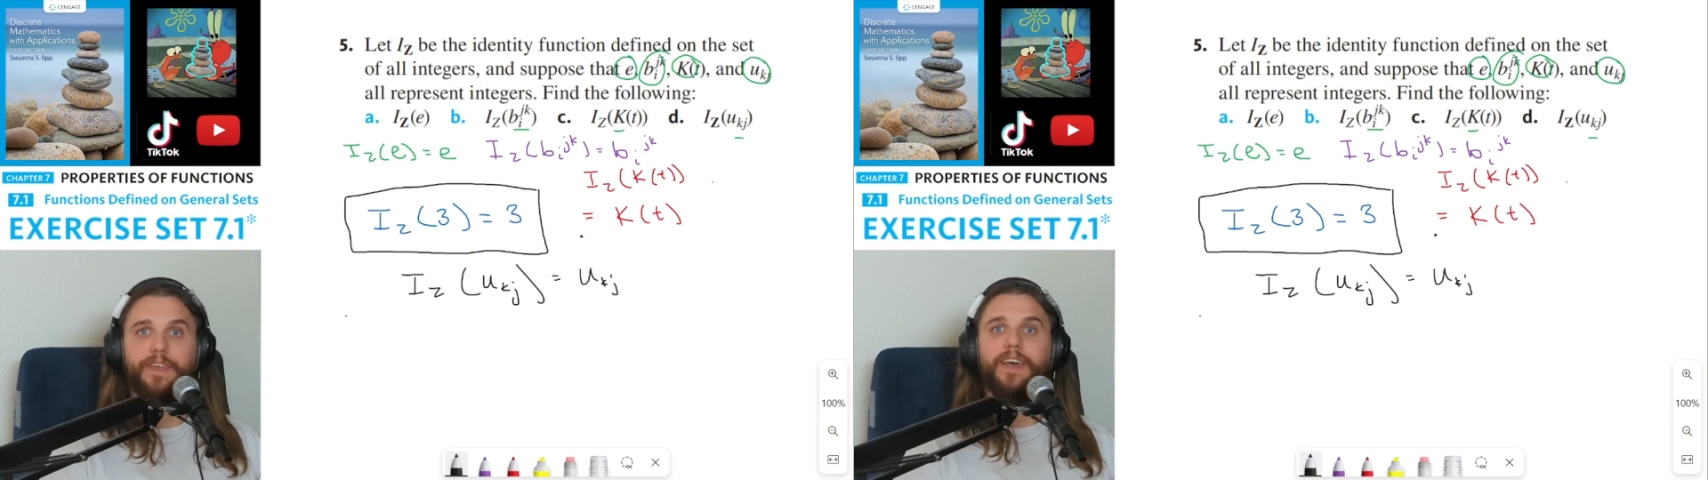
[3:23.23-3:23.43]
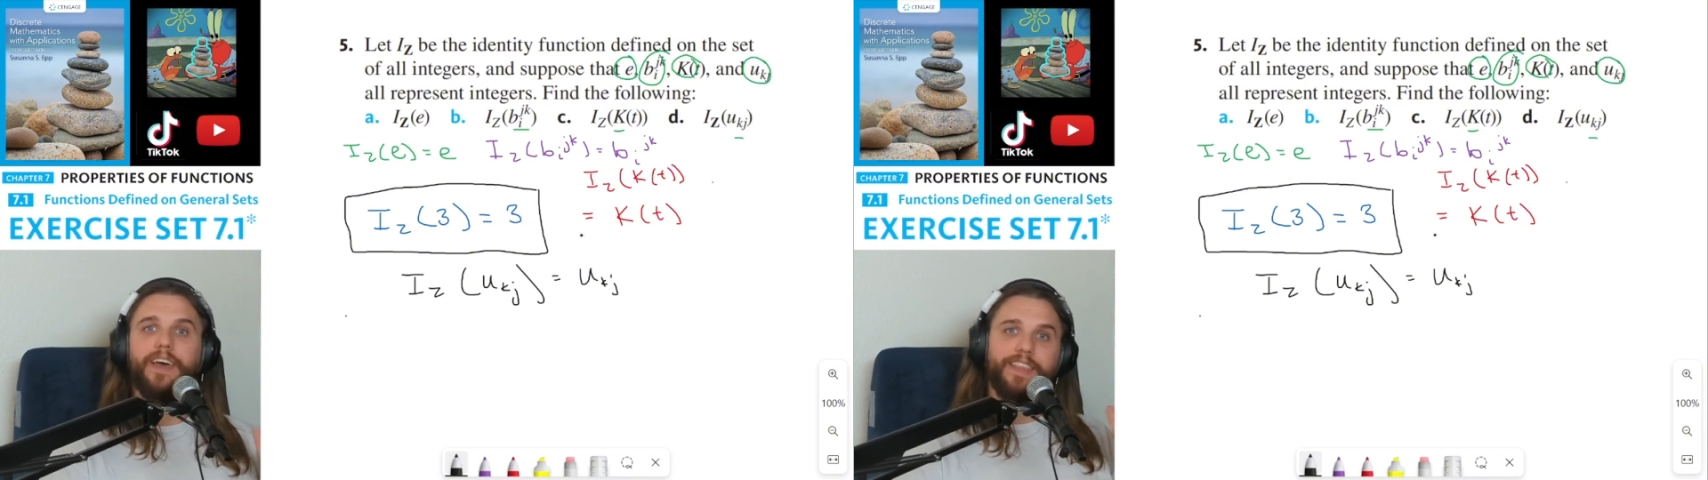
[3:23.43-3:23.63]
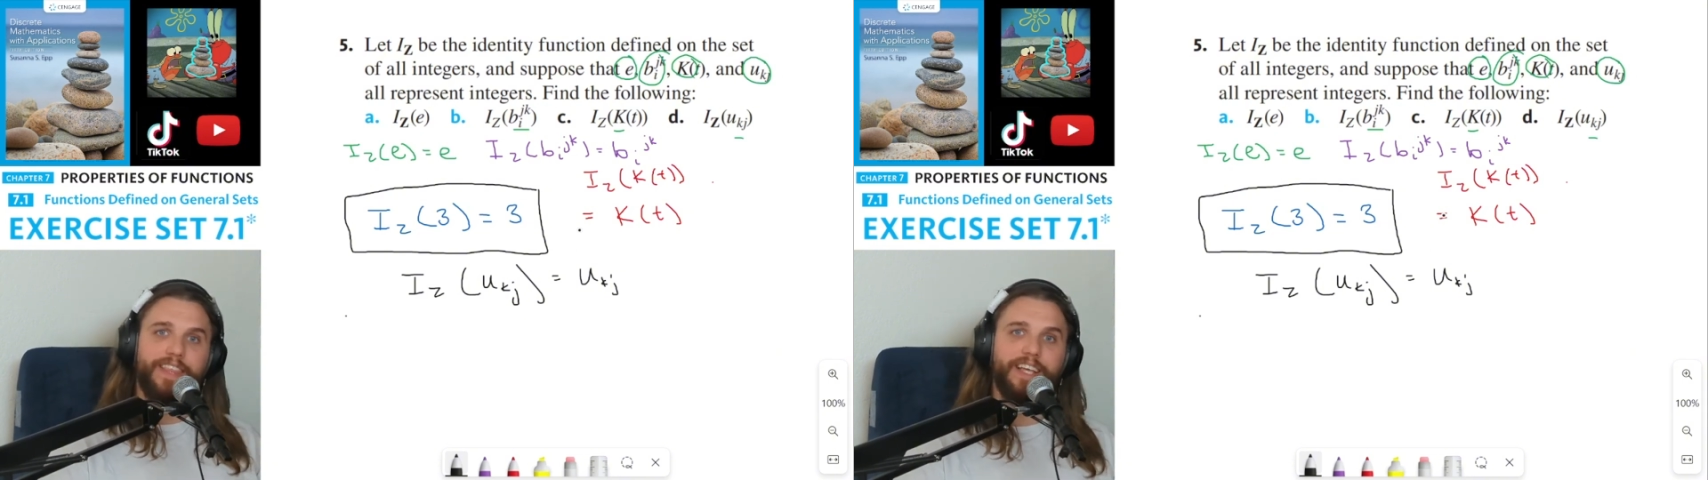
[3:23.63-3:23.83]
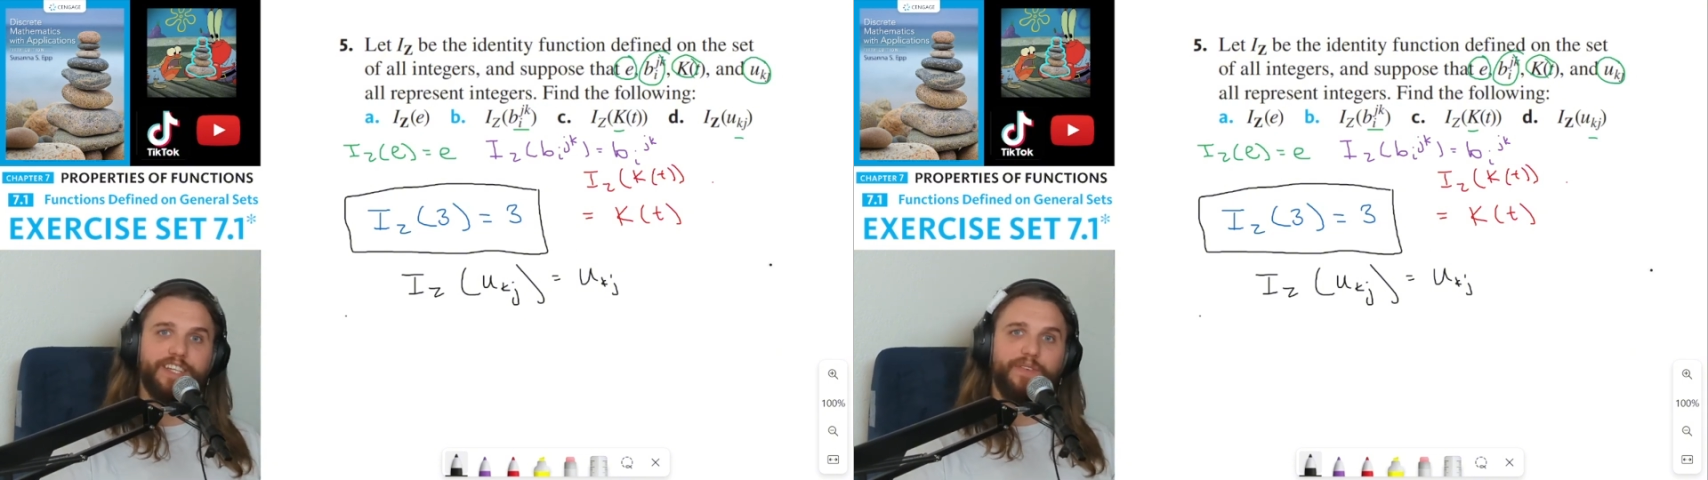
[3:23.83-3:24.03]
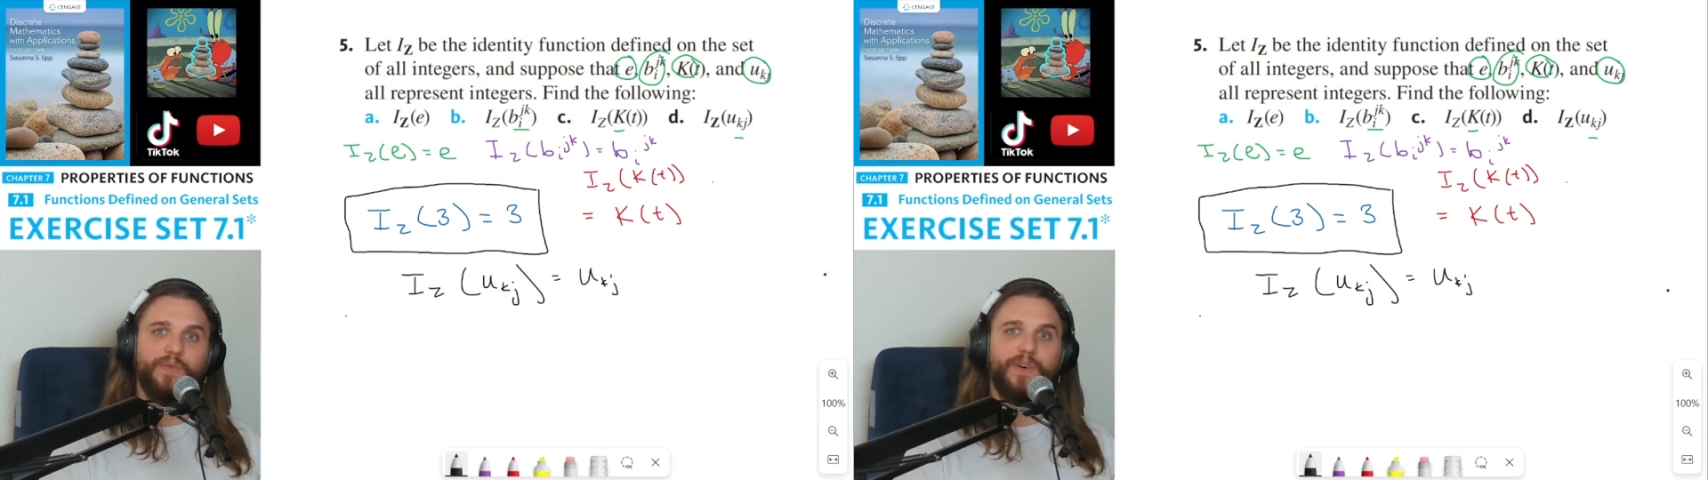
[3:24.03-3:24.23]
Thanks
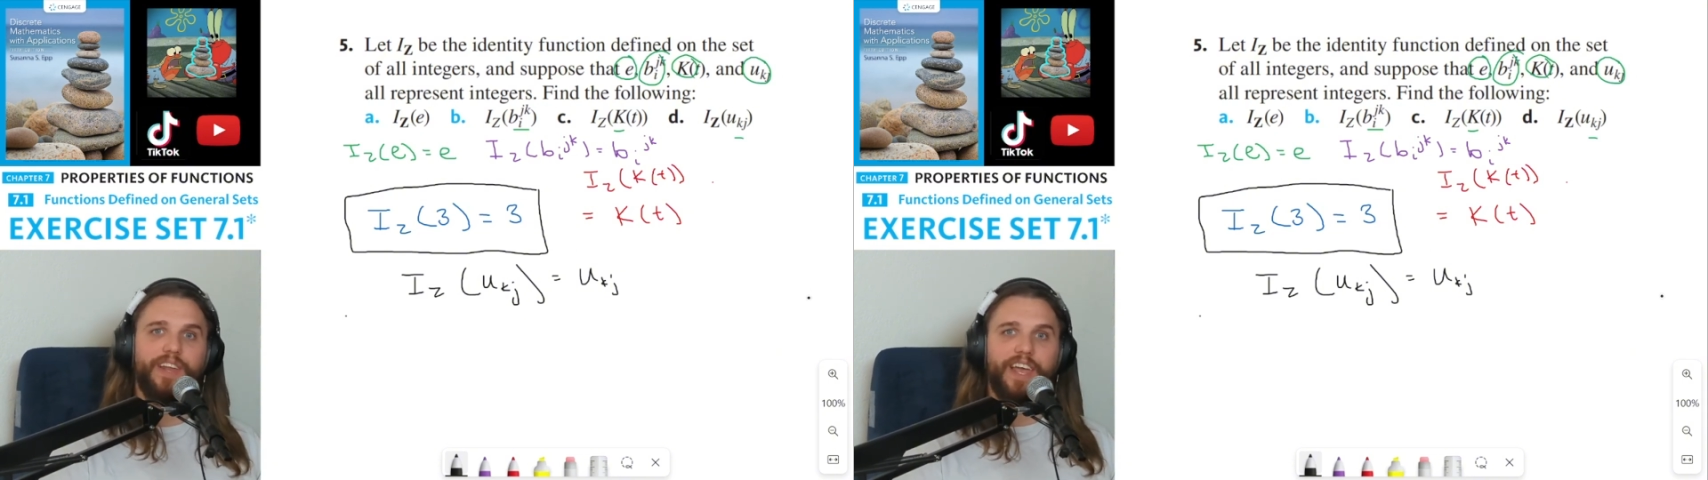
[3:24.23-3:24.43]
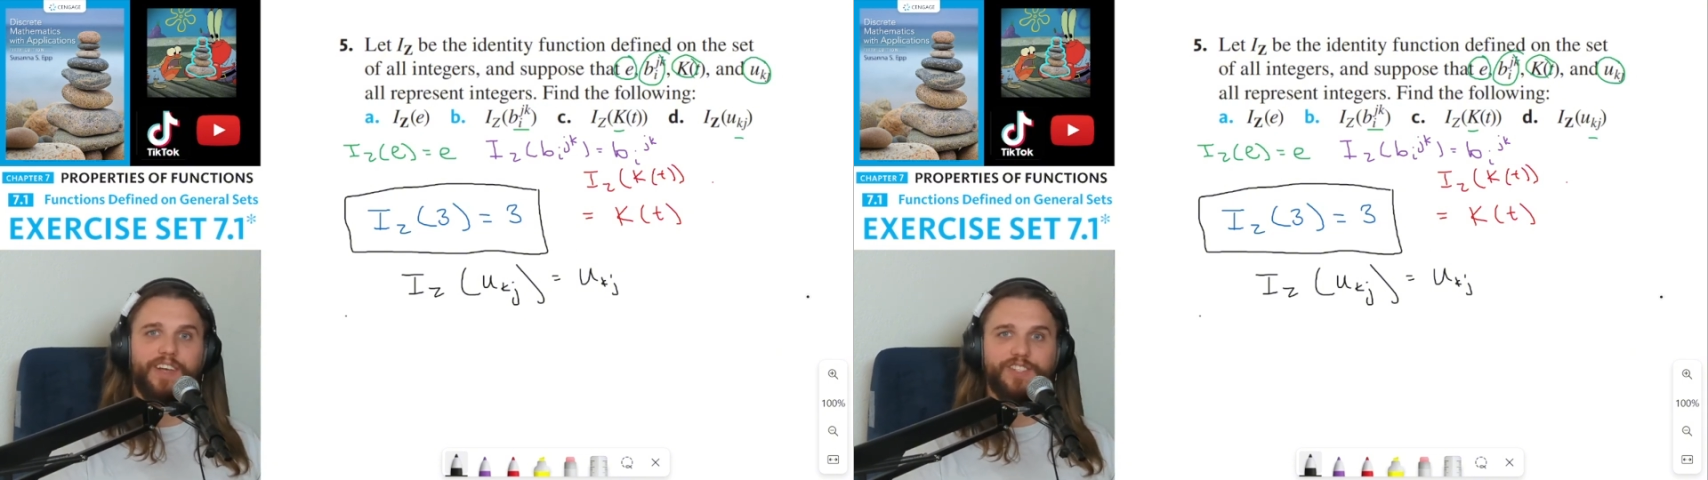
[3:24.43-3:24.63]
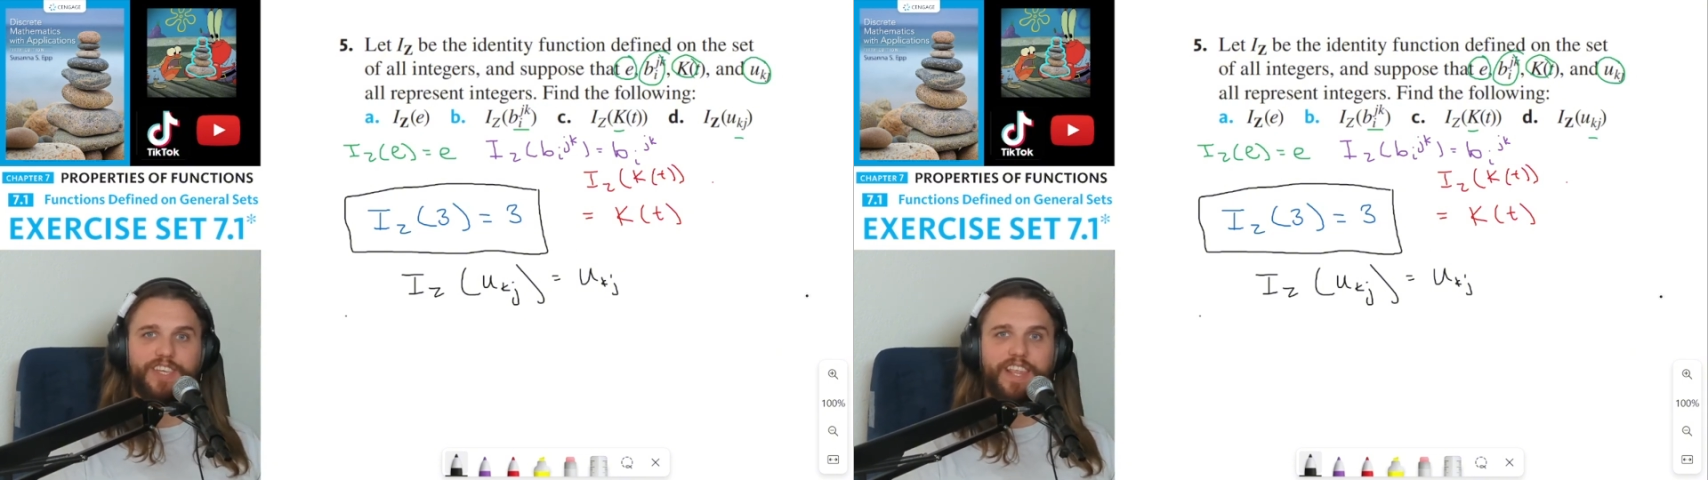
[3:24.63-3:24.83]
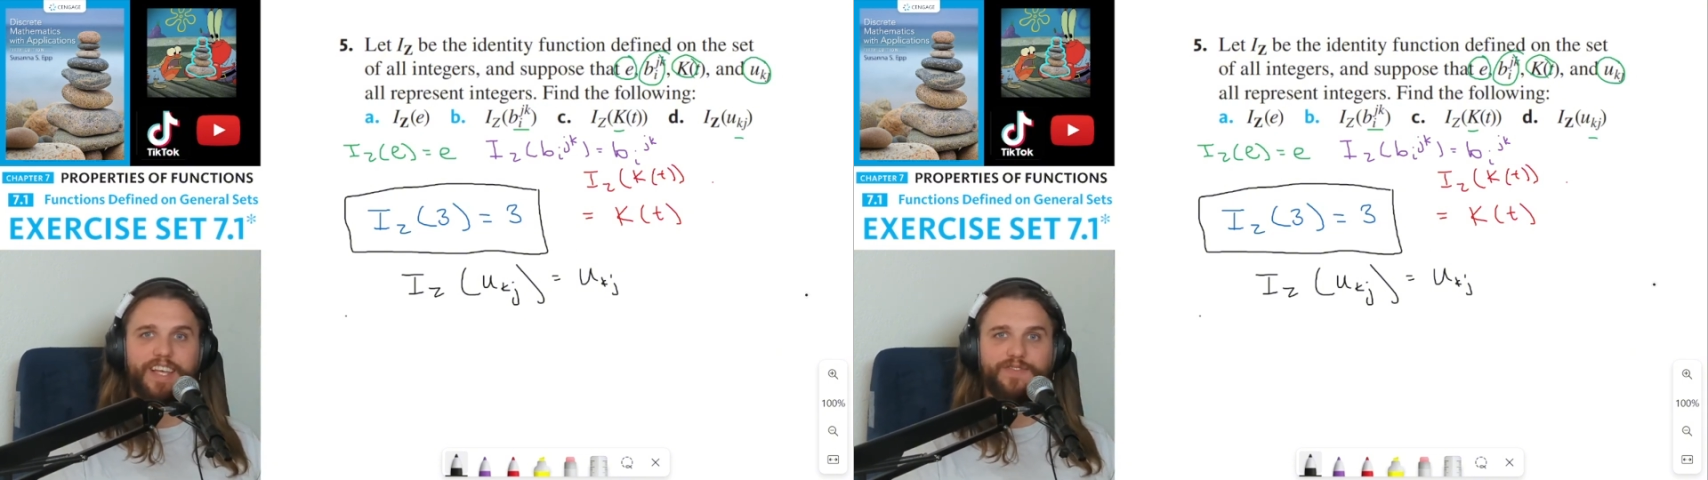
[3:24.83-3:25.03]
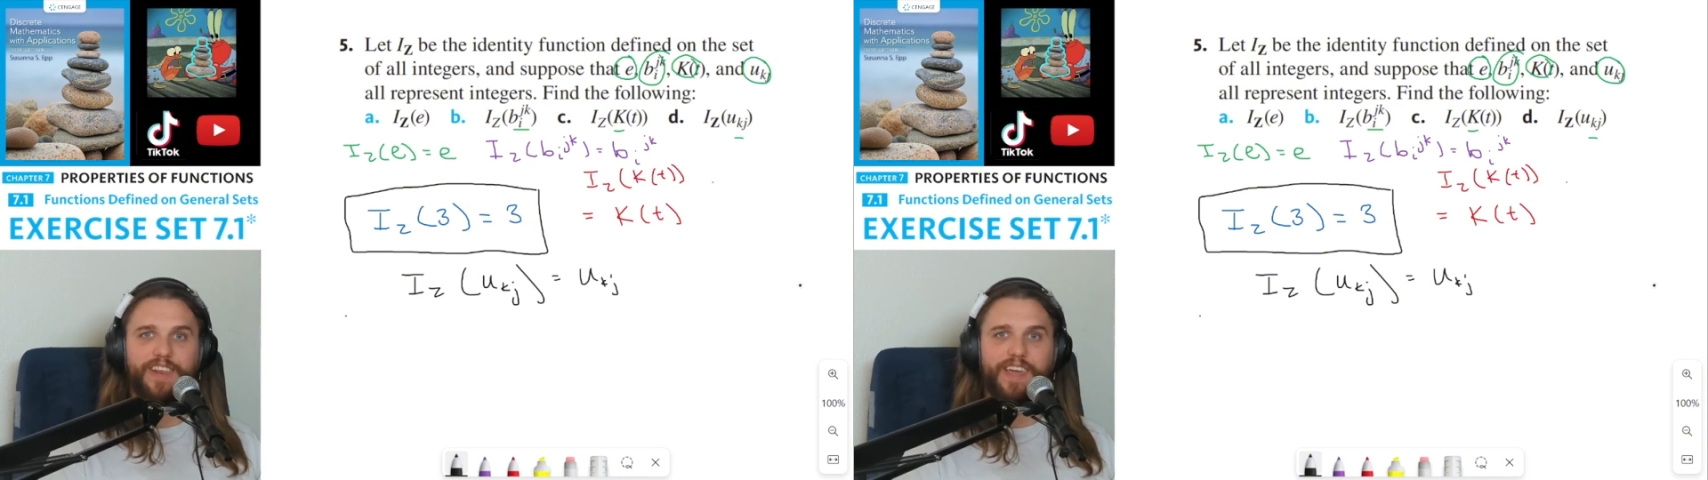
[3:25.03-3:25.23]
everyone, and I'll see you in the next video.